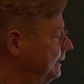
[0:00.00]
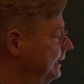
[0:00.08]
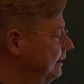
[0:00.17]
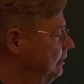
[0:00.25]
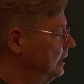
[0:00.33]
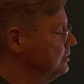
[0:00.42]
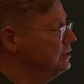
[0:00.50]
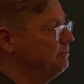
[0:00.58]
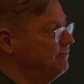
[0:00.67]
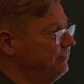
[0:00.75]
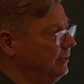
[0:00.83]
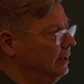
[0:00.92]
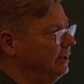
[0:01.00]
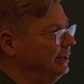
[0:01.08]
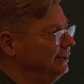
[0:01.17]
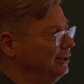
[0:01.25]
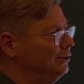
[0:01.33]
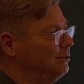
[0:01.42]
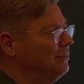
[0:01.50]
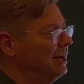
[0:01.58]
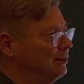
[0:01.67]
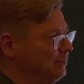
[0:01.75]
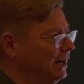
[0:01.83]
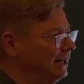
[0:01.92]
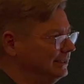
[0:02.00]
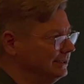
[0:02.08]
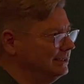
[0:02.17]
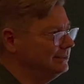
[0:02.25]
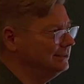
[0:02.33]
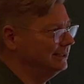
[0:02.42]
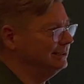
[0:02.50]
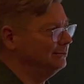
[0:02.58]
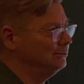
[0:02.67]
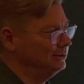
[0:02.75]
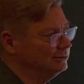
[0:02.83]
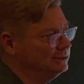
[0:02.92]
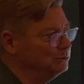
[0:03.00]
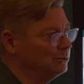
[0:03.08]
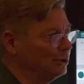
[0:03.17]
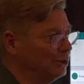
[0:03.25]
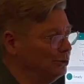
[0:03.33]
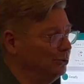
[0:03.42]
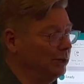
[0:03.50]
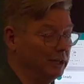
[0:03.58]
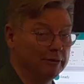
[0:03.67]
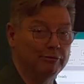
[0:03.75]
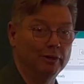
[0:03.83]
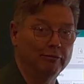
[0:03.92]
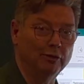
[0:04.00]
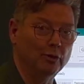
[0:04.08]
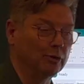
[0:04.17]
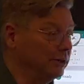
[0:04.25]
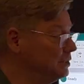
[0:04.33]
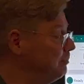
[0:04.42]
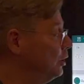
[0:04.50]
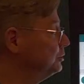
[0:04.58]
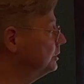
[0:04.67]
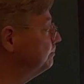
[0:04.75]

giving us uh, the, the, math behind it is, is since we're right. doing a, a fluoro exposure.